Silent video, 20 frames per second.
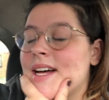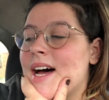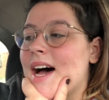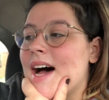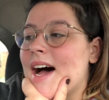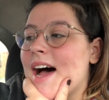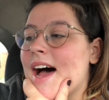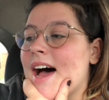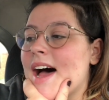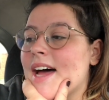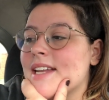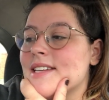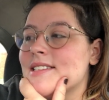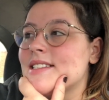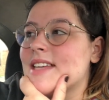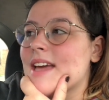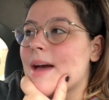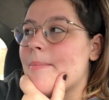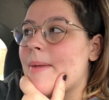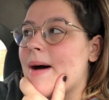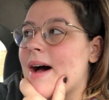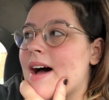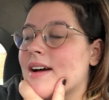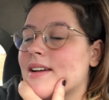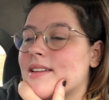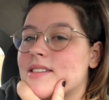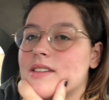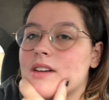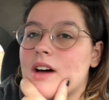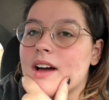and get back,
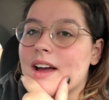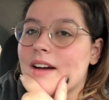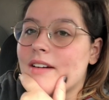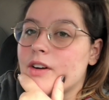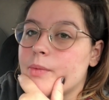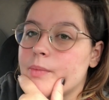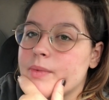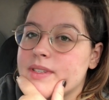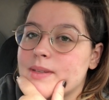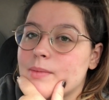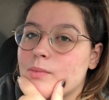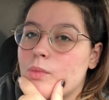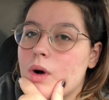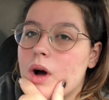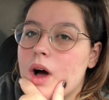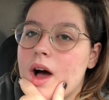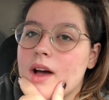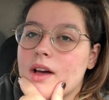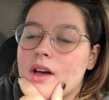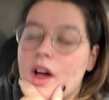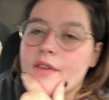start carrying on with some work.